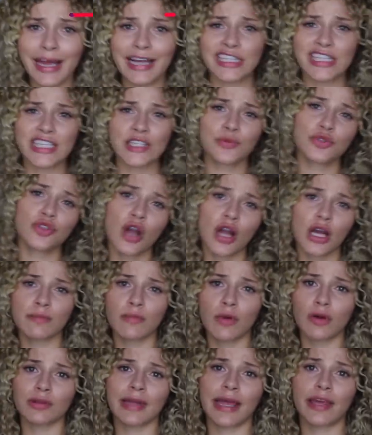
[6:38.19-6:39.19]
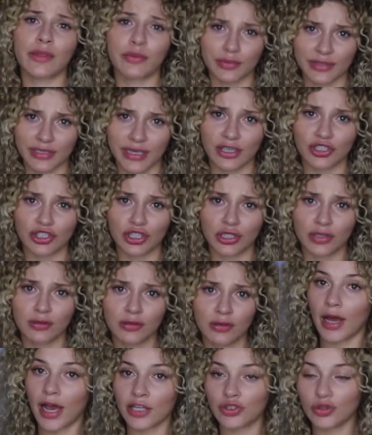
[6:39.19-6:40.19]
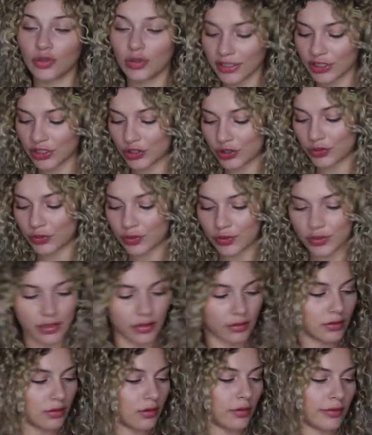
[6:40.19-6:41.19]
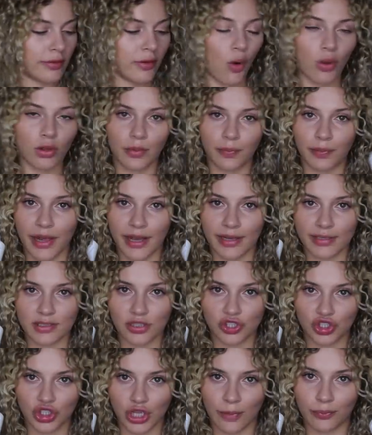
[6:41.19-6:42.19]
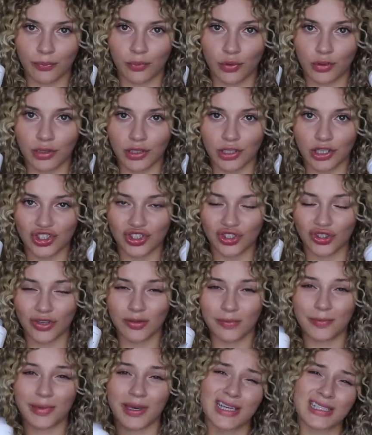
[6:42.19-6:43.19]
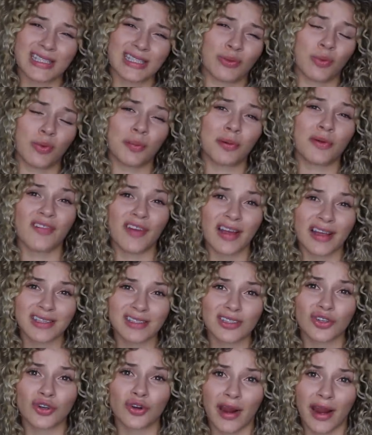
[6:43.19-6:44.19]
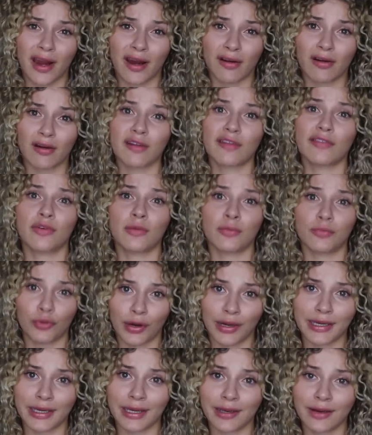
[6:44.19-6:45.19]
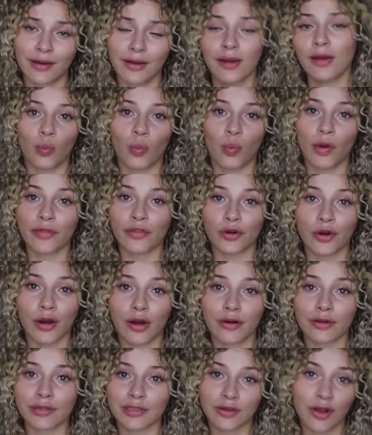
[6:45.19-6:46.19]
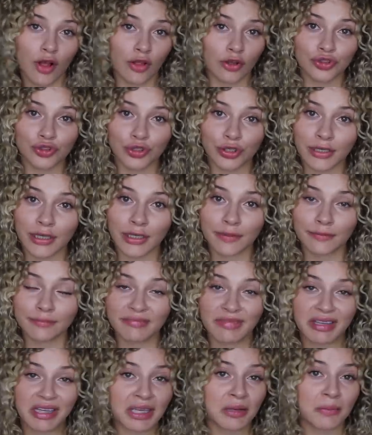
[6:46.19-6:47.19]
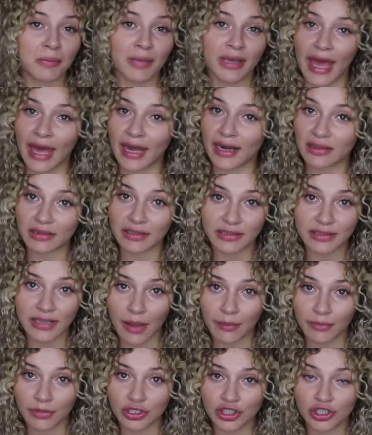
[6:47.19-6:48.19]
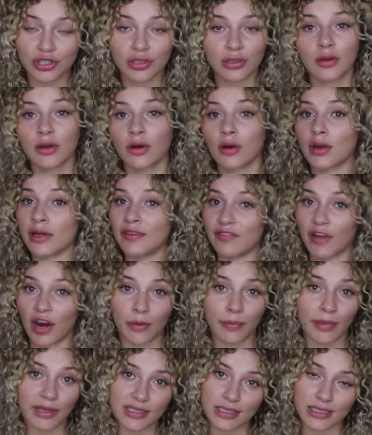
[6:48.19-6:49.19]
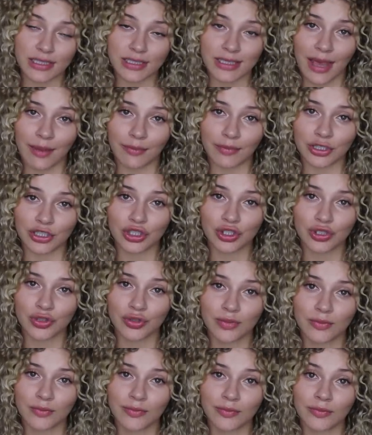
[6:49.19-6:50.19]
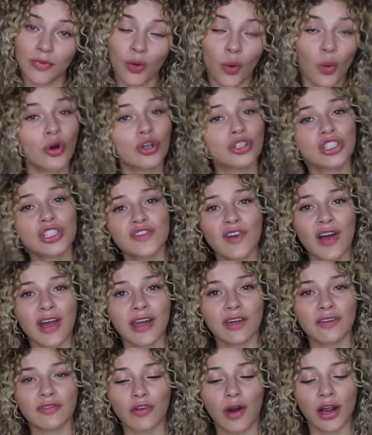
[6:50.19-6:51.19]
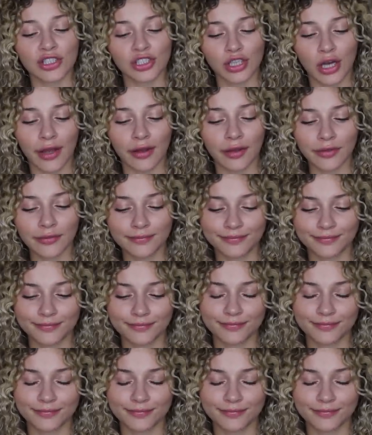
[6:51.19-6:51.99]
And since we're talking about length retention, I do like to use the Olaplex shampoo and conditioner because it will prevent your hair from breaking. Whether your hair is color treated, mechanically damaged, environmentally damaged, or just fine and fragile,